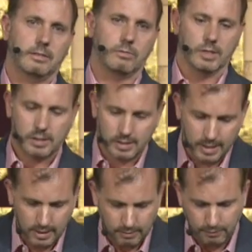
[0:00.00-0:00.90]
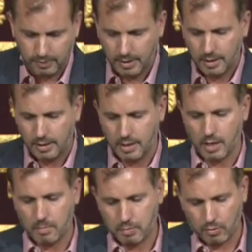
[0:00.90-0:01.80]
Receive the
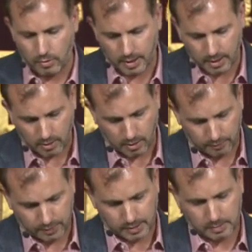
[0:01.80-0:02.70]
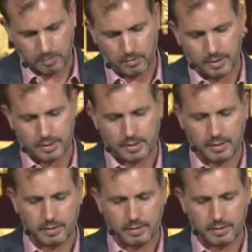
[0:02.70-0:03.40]
outpouring of the Spirit.